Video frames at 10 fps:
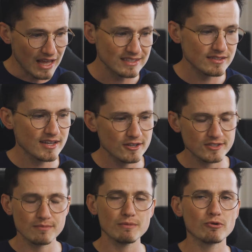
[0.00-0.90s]
Lots of tires
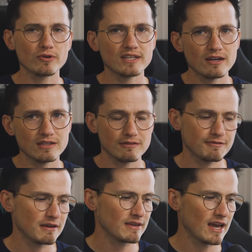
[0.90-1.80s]
can be broken down into
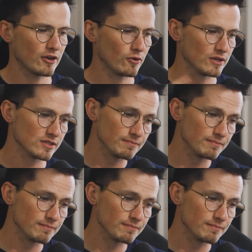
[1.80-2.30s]
5 categories: